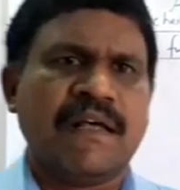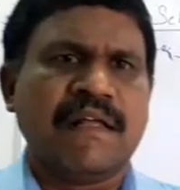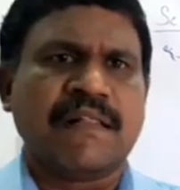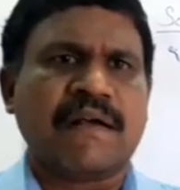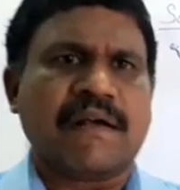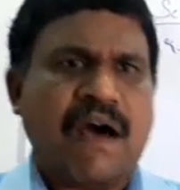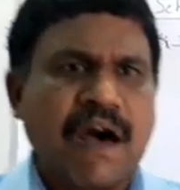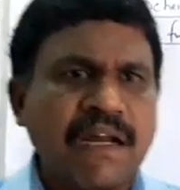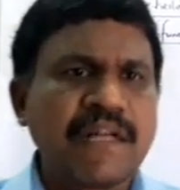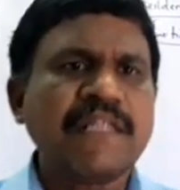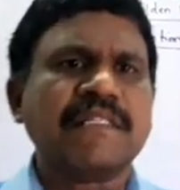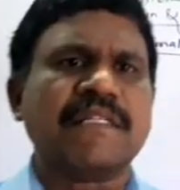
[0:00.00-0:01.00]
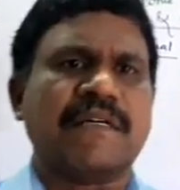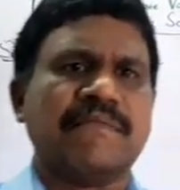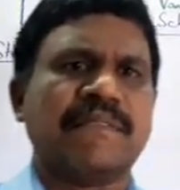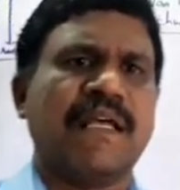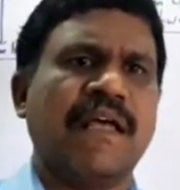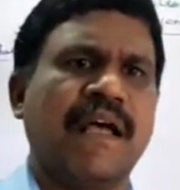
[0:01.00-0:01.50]
the
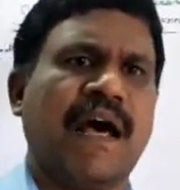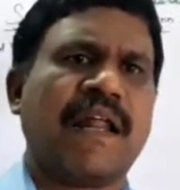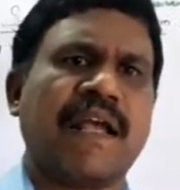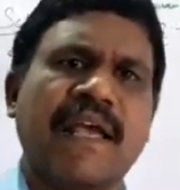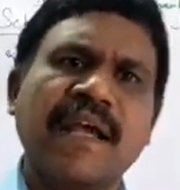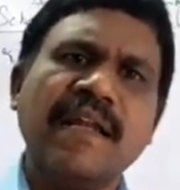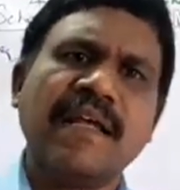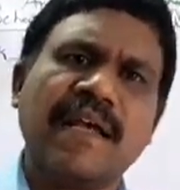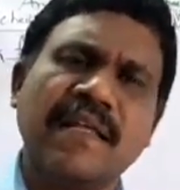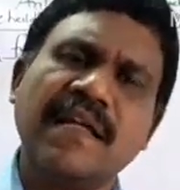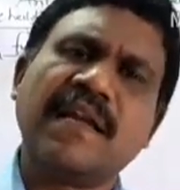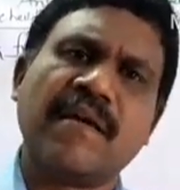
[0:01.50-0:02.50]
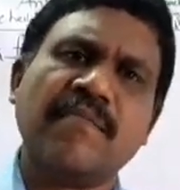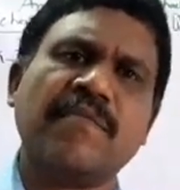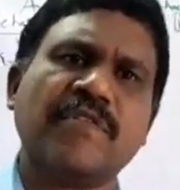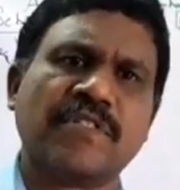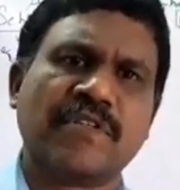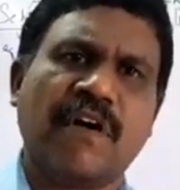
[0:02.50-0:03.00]
organisms are again either
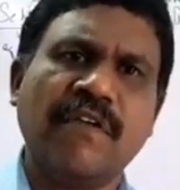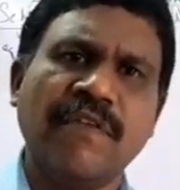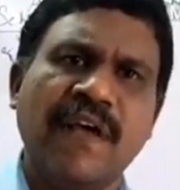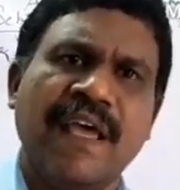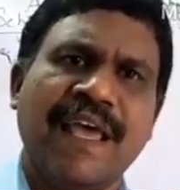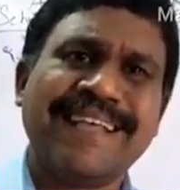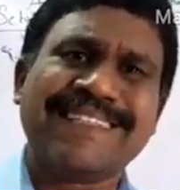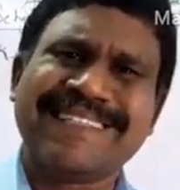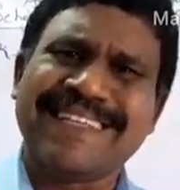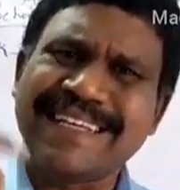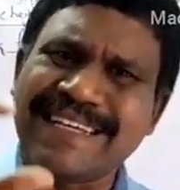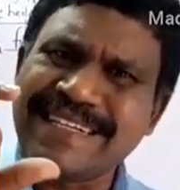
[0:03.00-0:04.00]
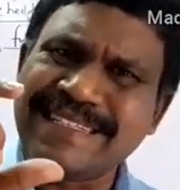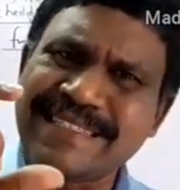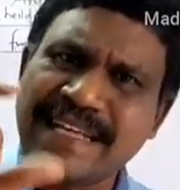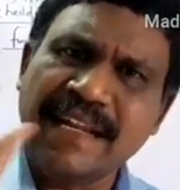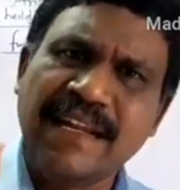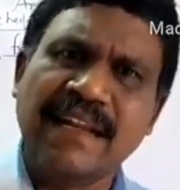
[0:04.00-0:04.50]
composed of a single
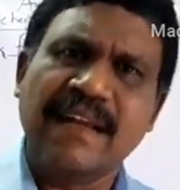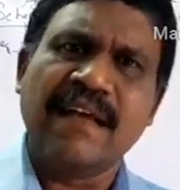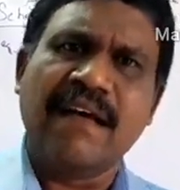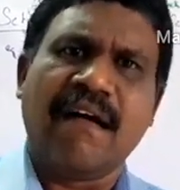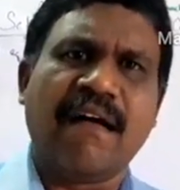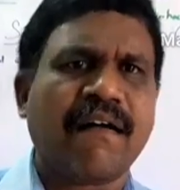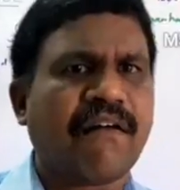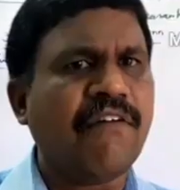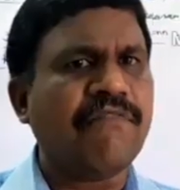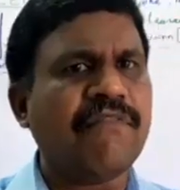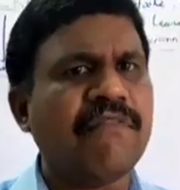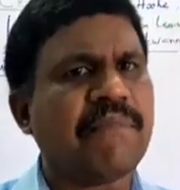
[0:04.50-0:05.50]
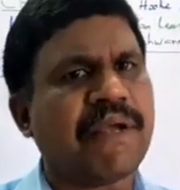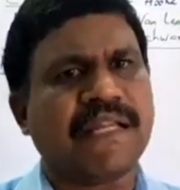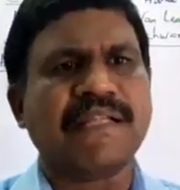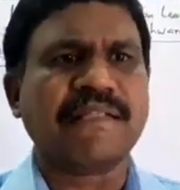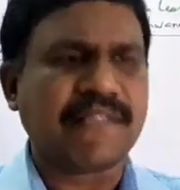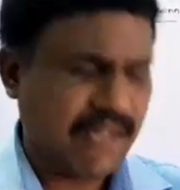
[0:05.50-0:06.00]
cell or of
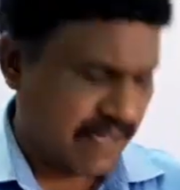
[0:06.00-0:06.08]
many cells.